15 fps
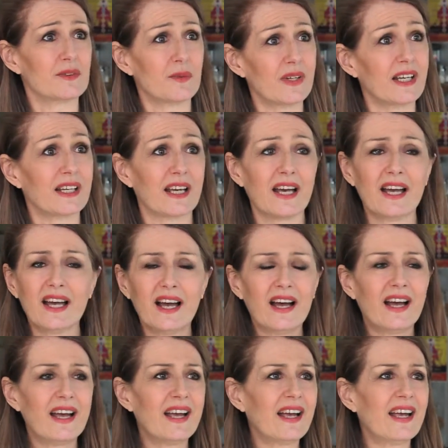a week.
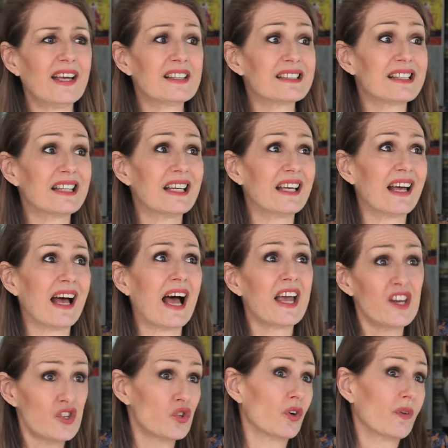It's, I
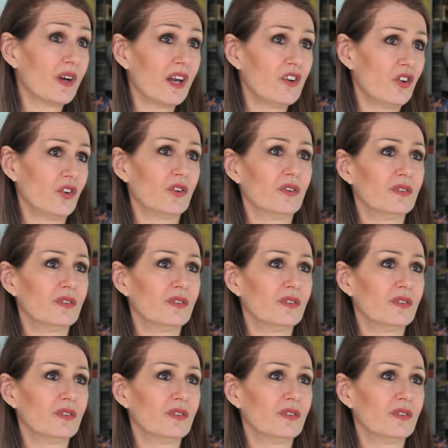enjoy what I do.